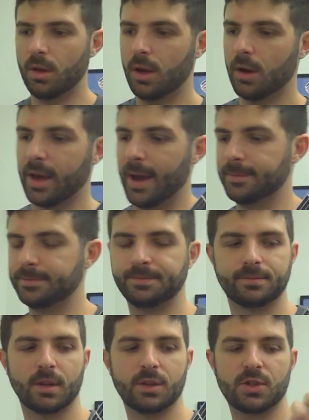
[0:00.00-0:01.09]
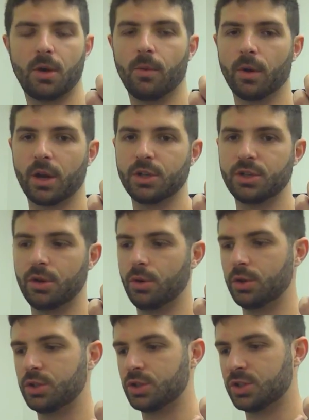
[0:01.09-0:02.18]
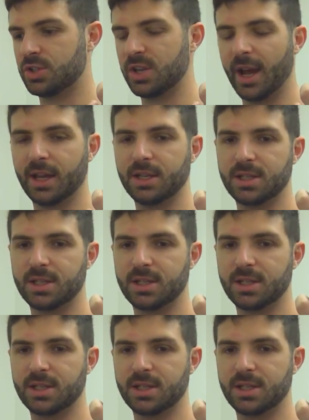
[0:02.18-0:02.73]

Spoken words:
Okay. So we're going to do 2nd